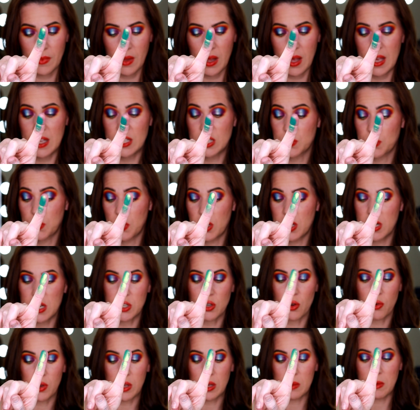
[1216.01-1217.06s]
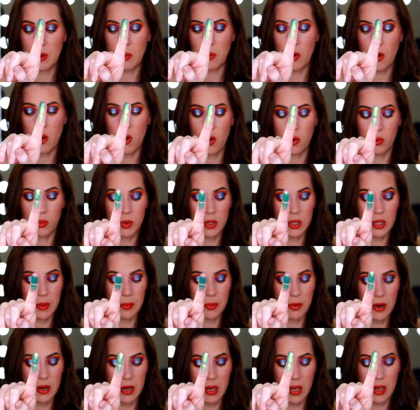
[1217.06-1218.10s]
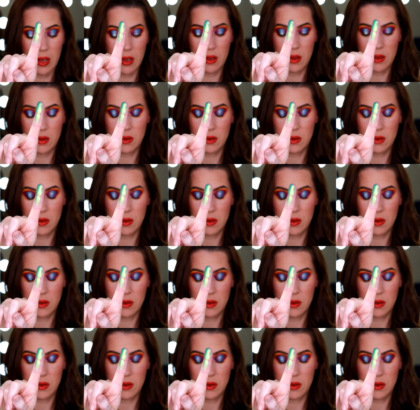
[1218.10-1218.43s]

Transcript: It's pretty, don't get me wrong, really pretty.